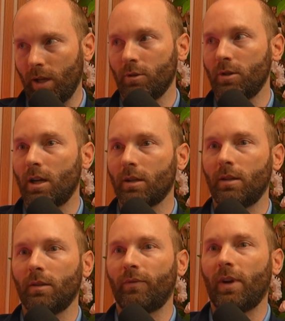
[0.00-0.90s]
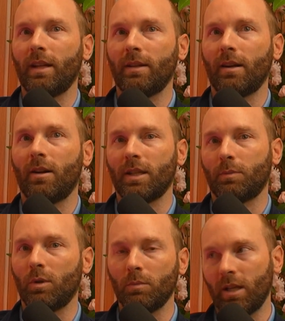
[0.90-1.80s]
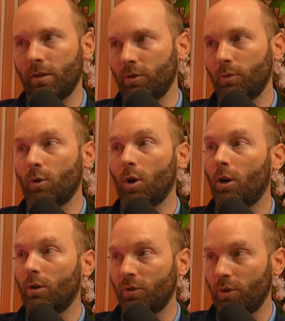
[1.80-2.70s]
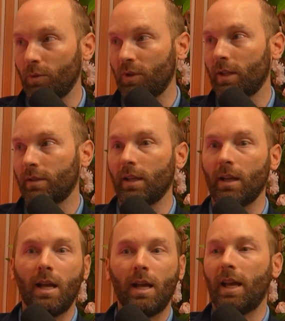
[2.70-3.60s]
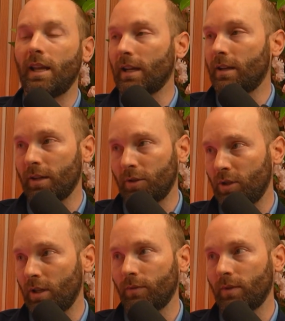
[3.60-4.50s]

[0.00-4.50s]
You're not going to find that hospital manager who calls you and says like, hey, I got a shift.